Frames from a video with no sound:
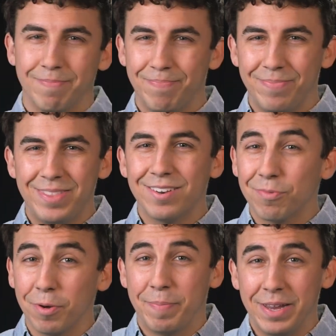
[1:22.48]

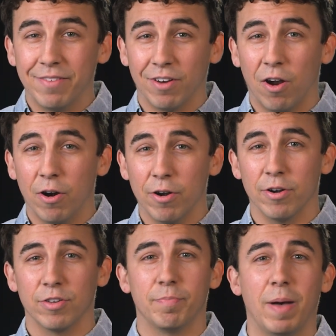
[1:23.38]
This would be even
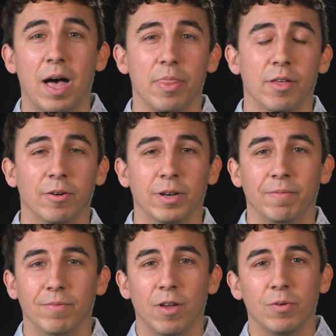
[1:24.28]
harder to spot though,
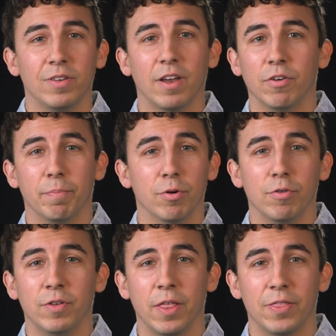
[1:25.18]
and no one's ever
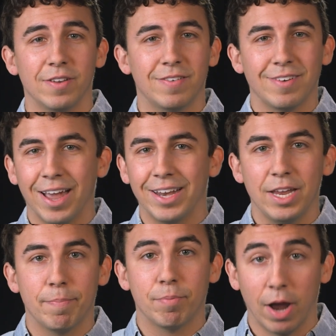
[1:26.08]
proven that these
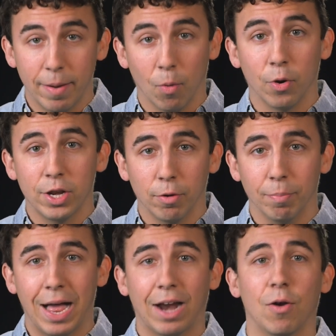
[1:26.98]
tiny primordial
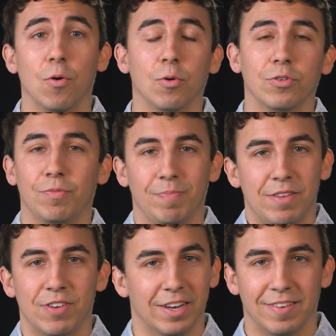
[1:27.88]
black holes
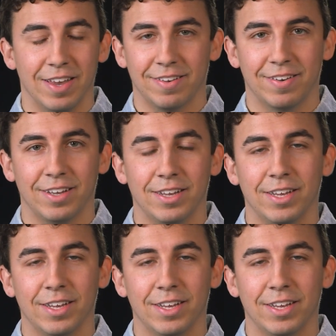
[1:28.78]
even exist.